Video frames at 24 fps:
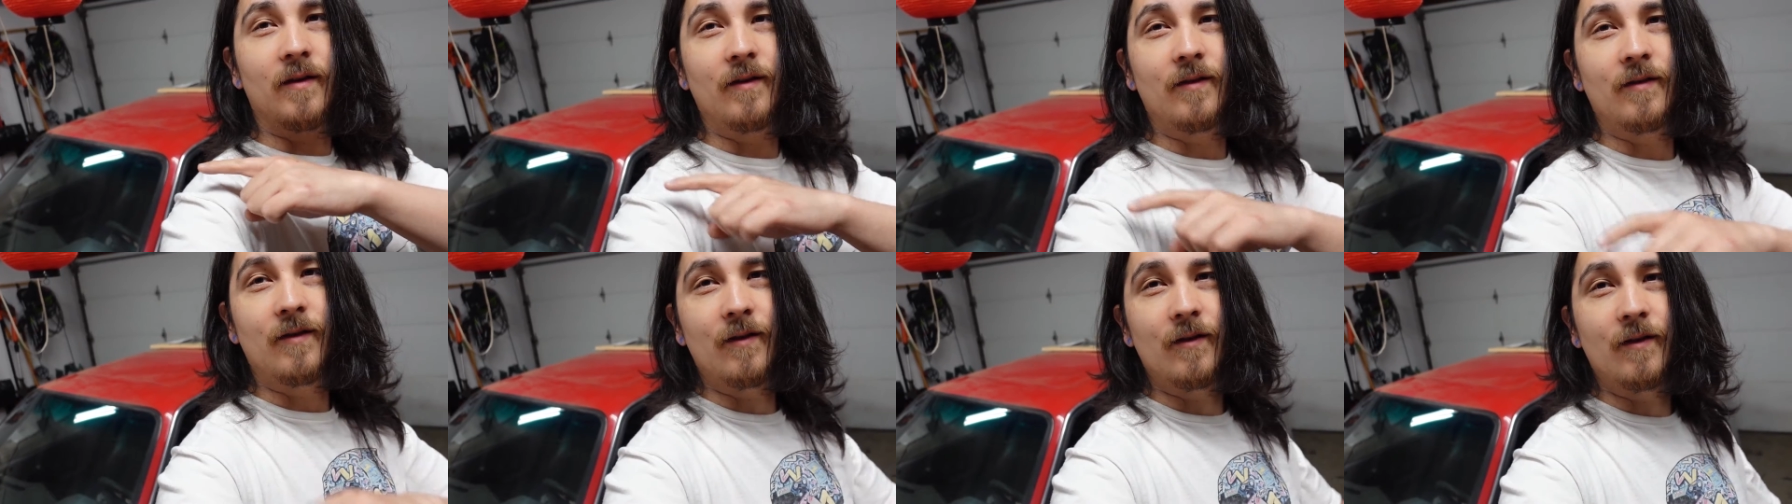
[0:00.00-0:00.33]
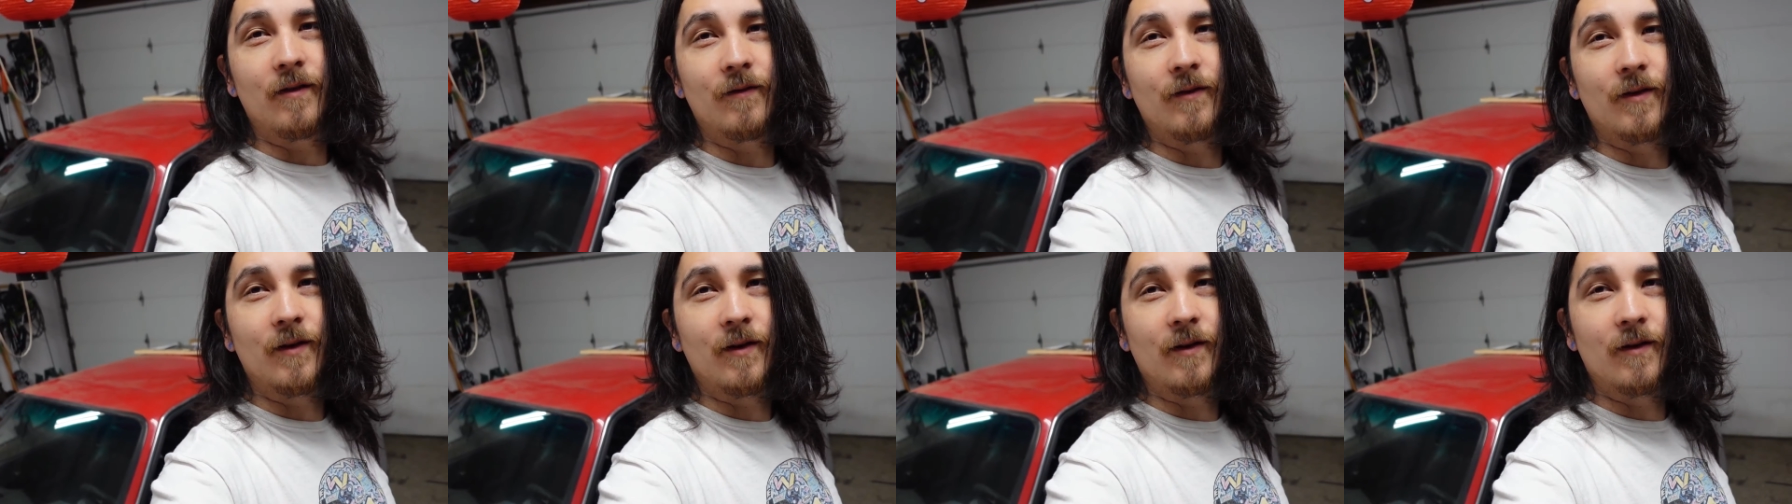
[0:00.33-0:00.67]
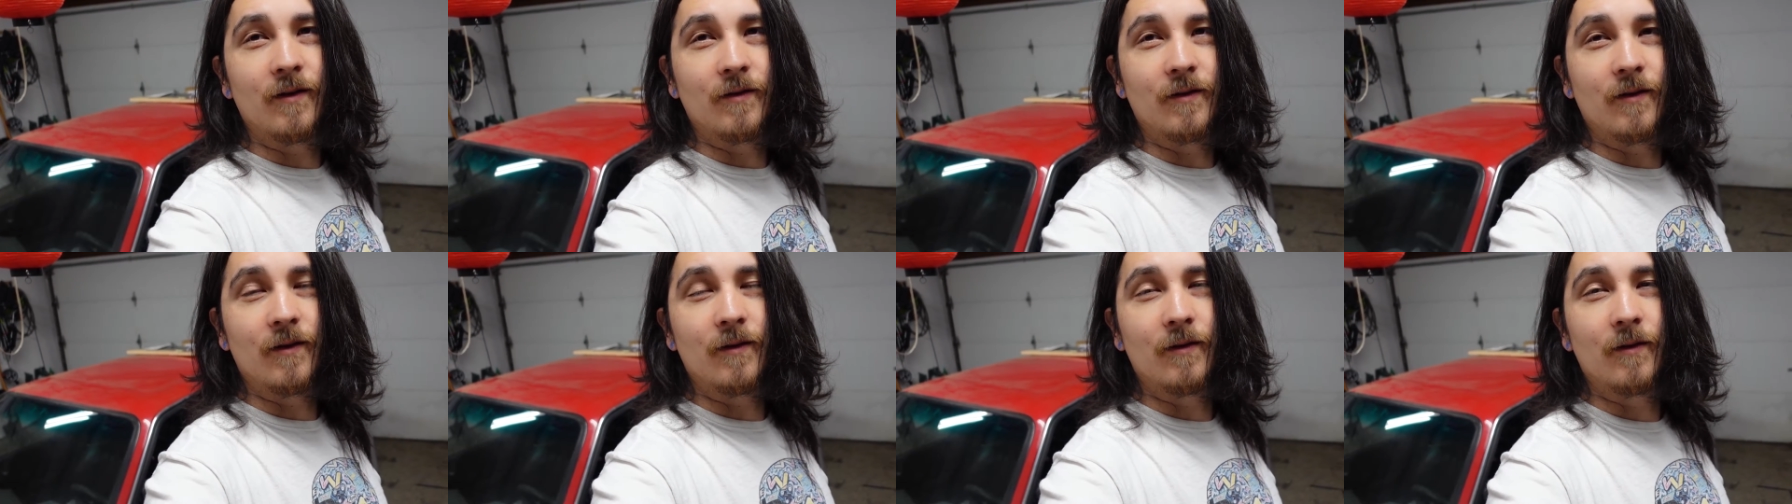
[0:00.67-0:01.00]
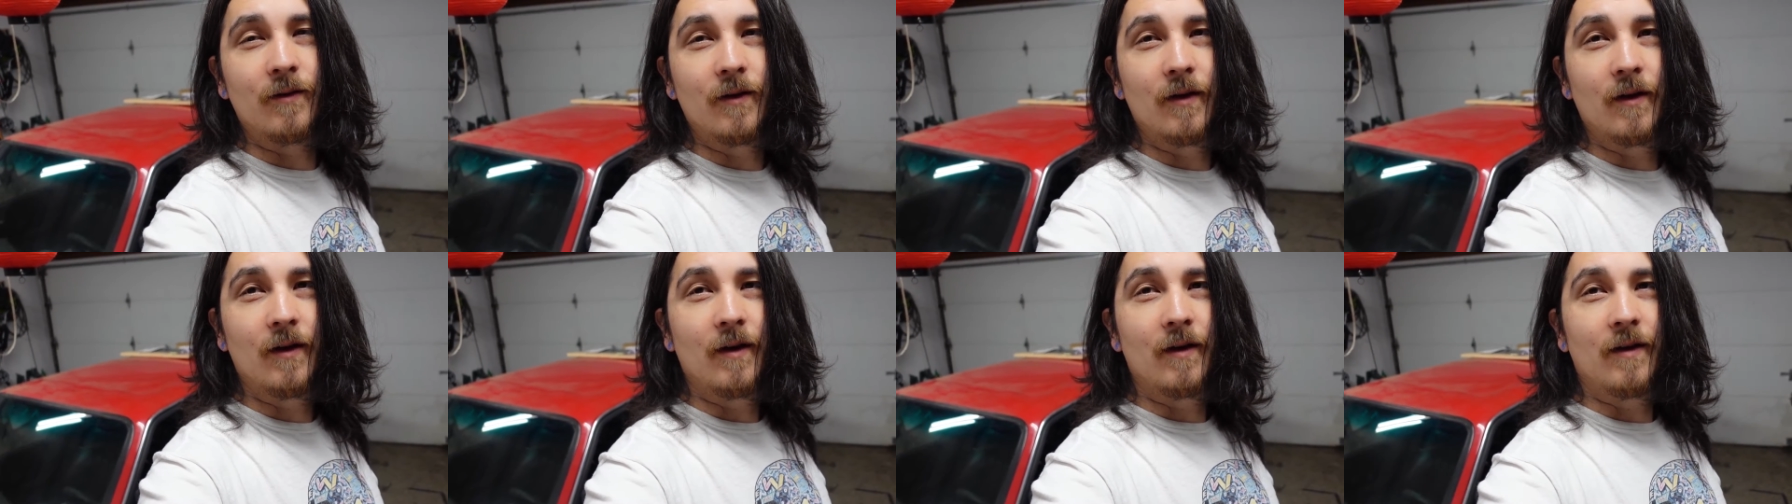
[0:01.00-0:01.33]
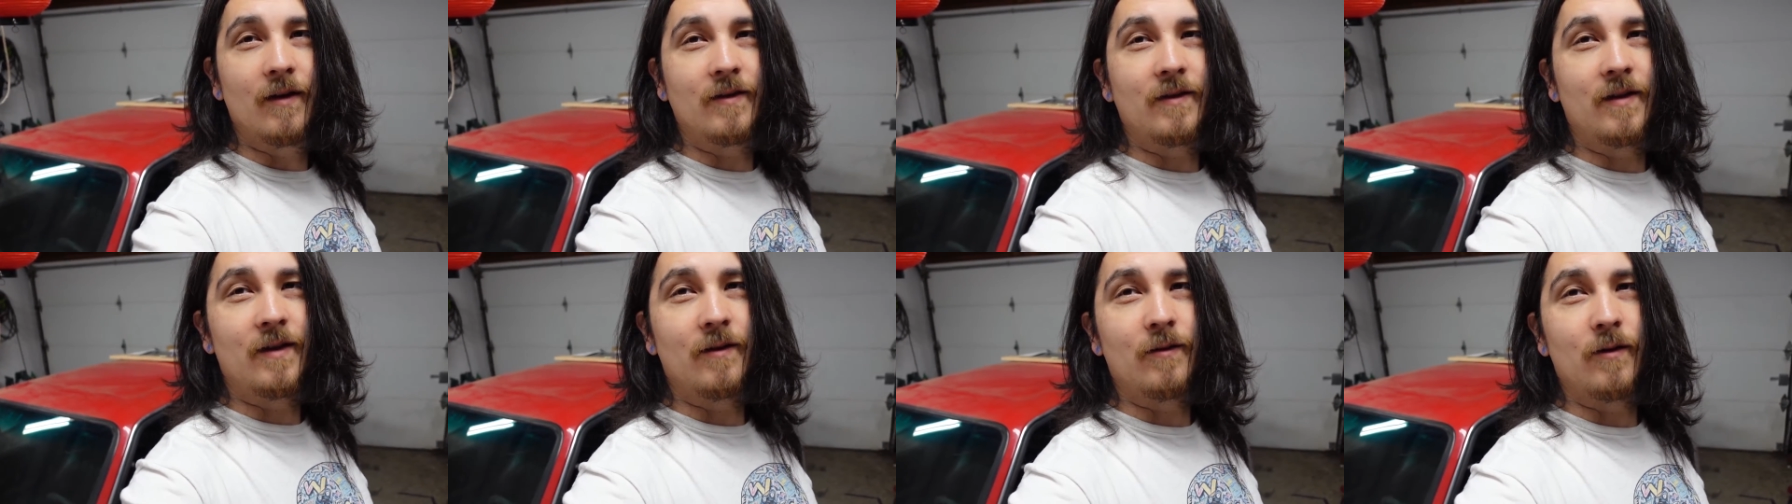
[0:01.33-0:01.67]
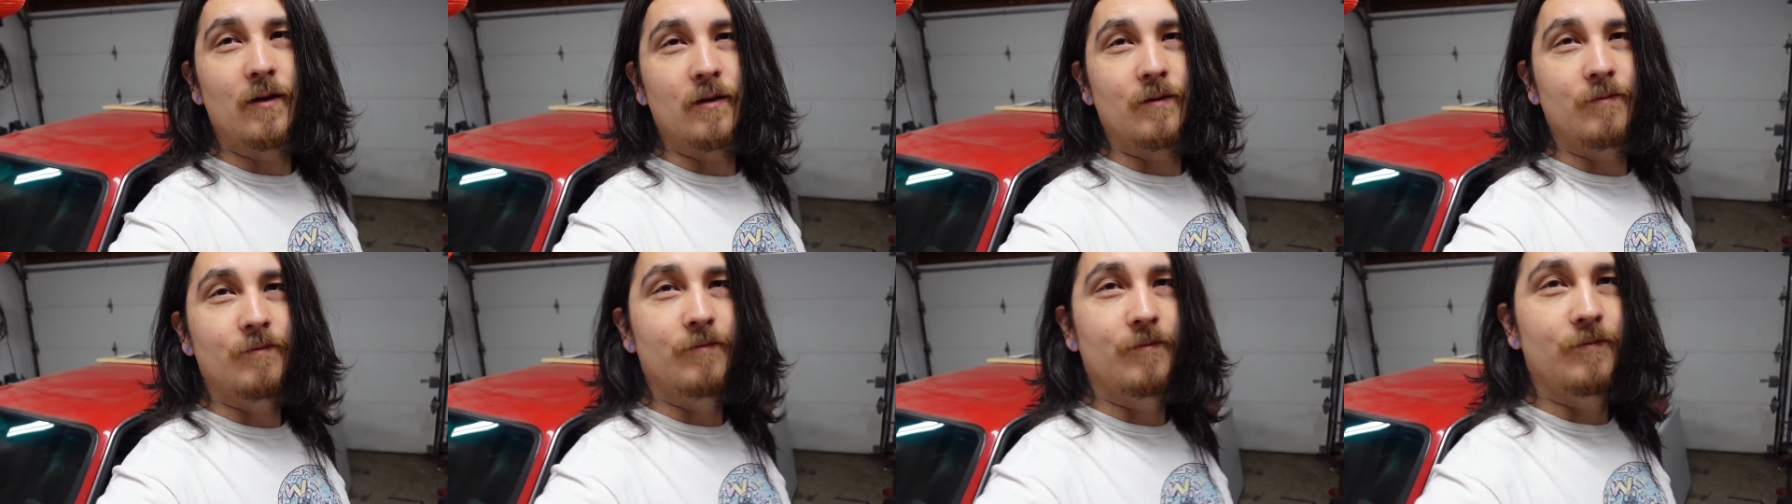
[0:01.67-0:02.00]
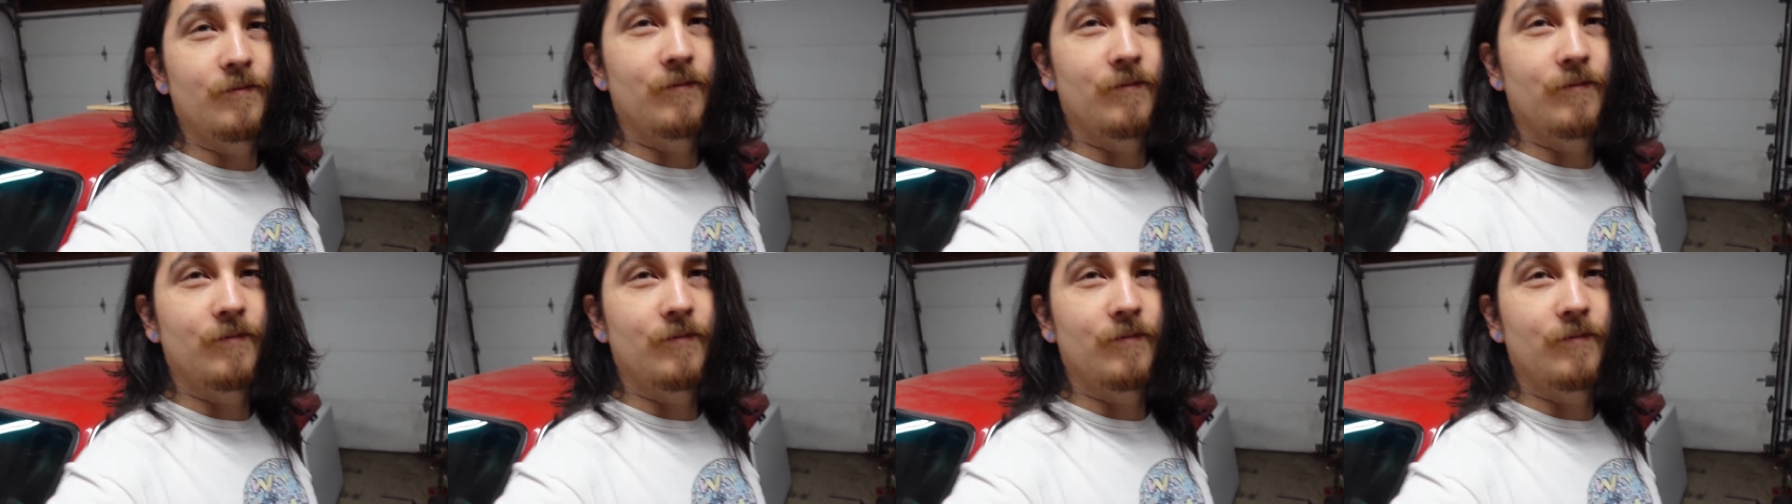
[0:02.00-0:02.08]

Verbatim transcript: this thing over here, so let's take a look.